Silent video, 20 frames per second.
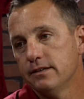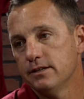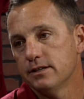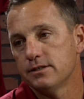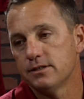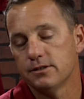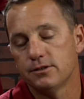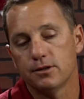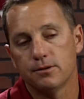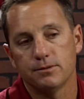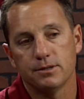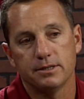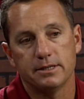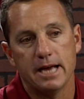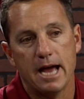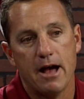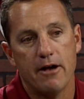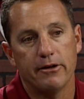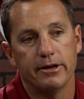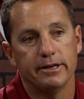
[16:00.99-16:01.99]
just in terms of
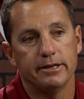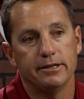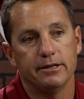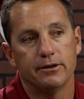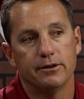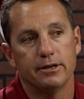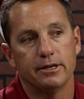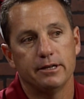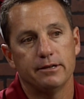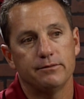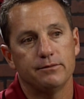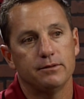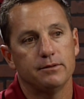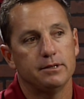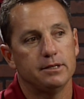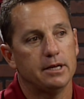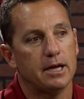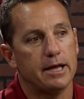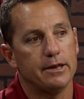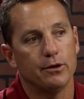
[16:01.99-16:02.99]
talent. You know,
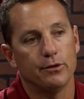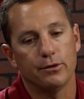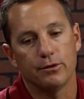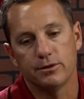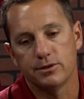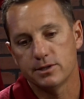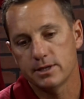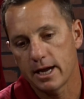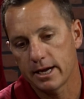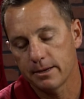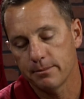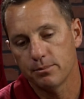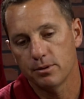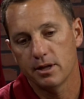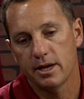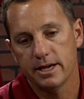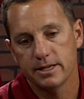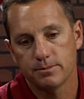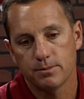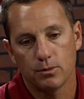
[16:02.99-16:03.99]
I know they're in second
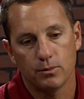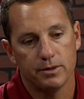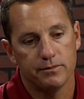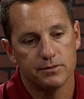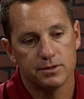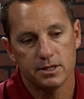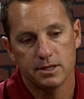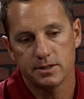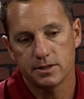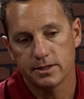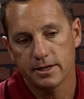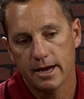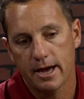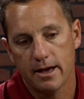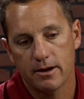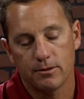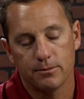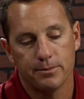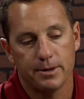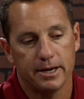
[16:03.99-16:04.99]
place, but we've seen
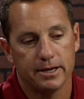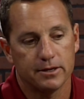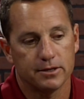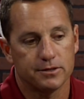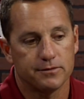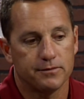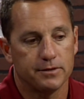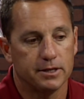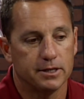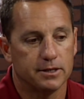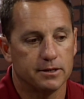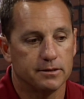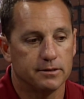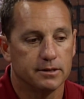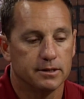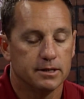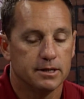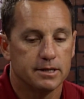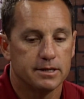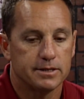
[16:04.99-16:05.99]
Seattle, Bakersfield,
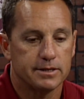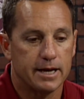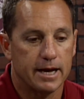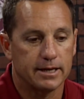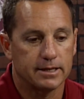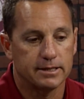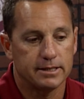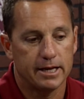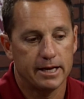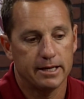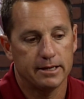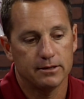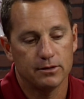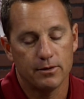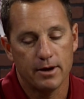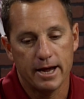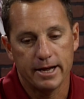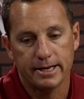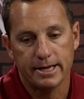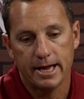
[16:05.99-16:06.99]
Sac State,
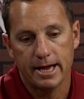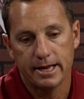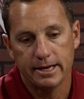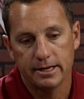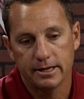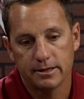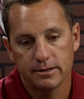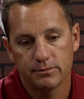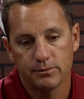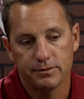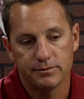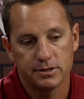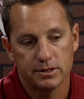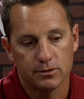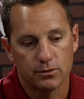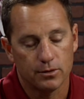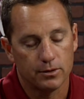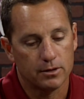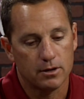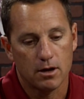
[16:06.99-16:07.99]
Grand Canyon. We've seen
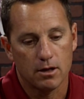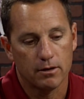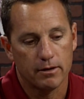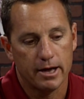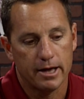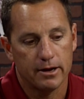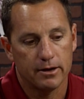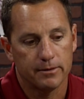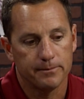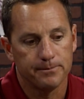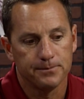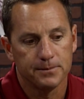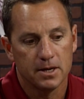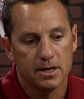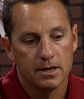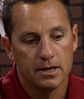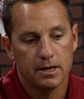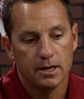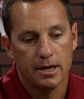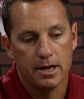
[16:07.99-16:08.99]
Northern Colorado.
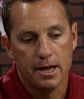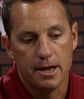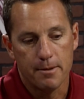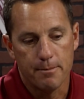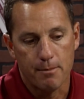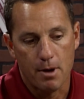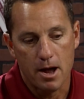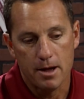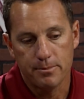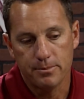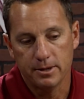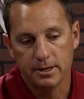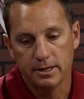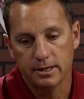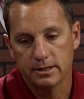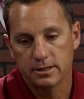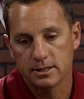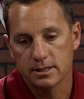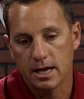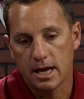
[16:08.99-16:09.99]
My opinion
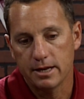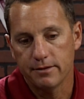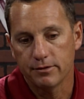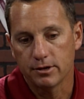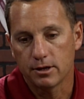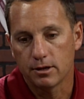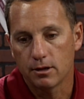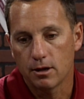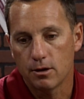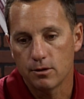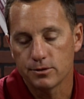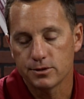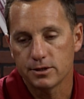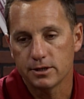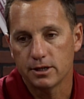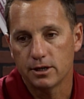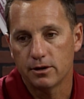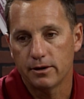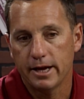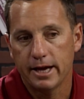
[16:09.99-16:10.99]
is not even close. You
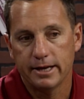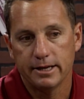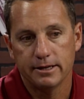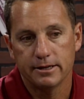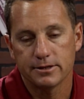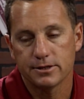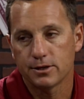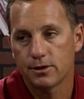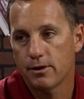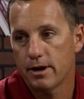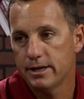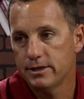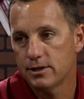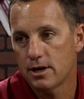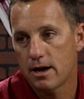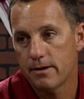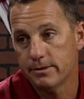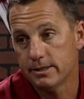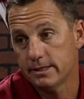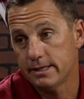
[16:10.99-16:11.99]
know, Andy does a great
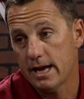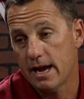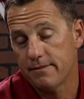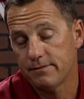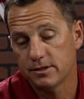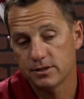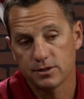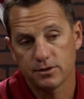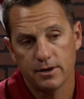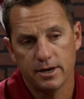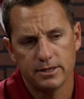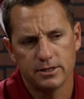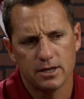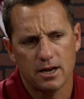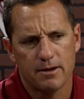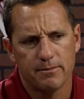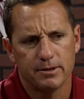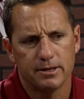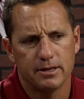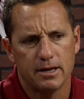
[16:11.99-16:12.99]
job. His staff does a great
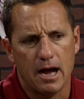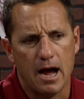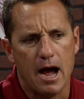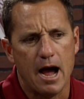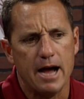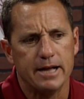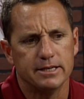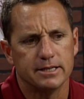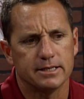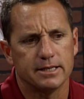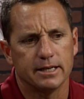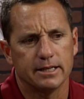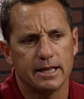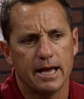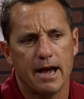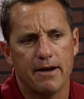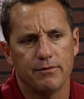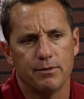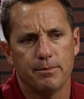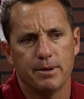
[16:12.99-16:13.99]
job. But I just think they
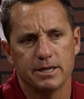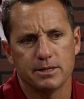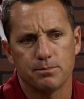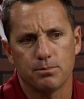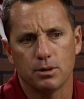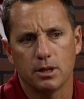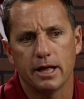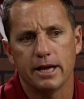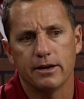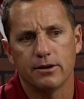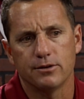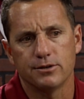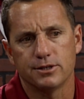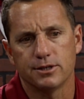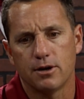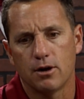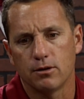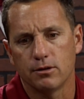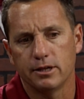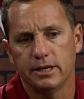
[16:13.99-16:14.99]
have the best players
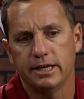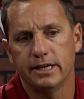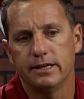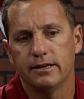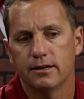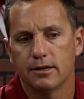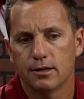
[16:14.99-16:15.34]
in our league,